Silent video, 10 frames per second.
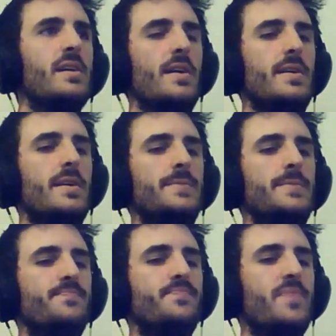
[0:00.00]

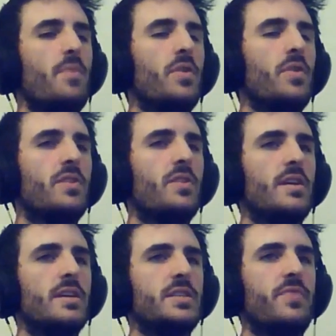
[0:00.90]
They're both kind of
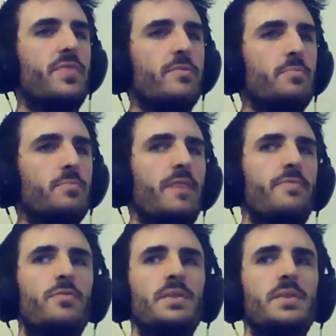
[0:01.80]
like survival
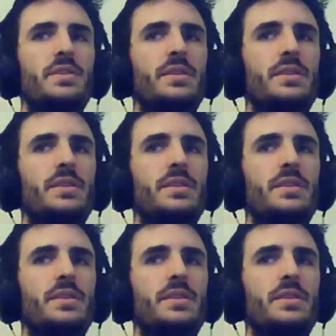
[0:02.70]
platformers.